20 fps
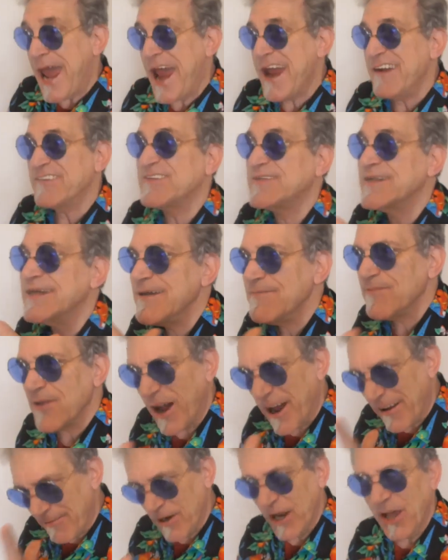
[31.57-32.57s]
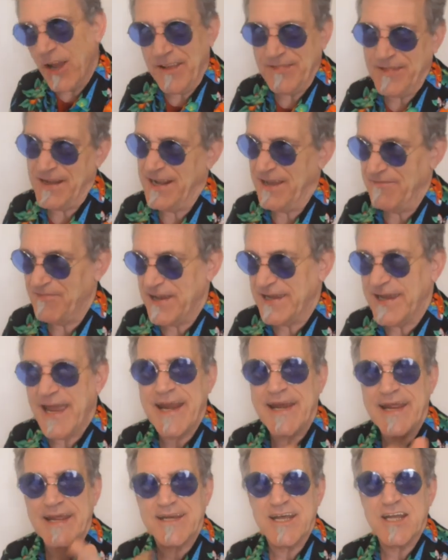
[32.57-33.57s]
It seems I've learned that if you
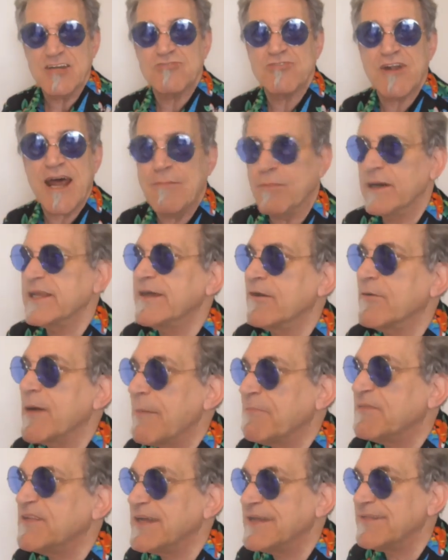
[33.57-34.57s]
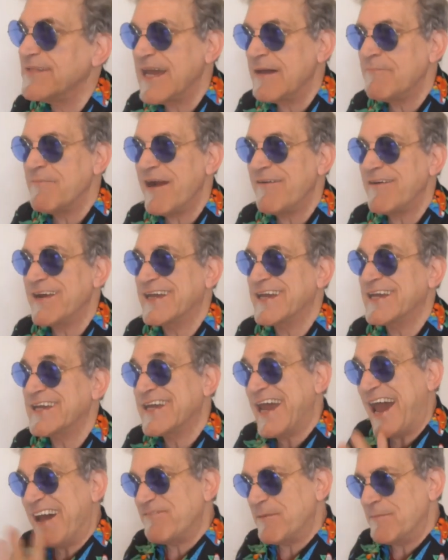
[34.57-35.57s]
get into trouble, you upset the
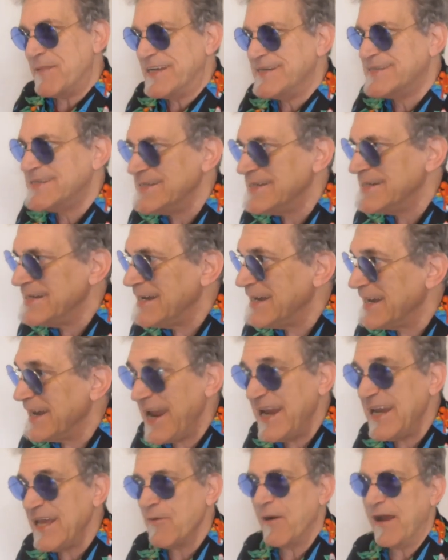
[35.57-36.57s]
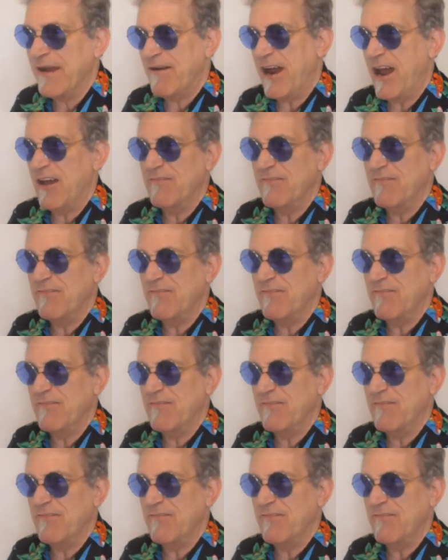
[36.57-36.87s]
American government anywhere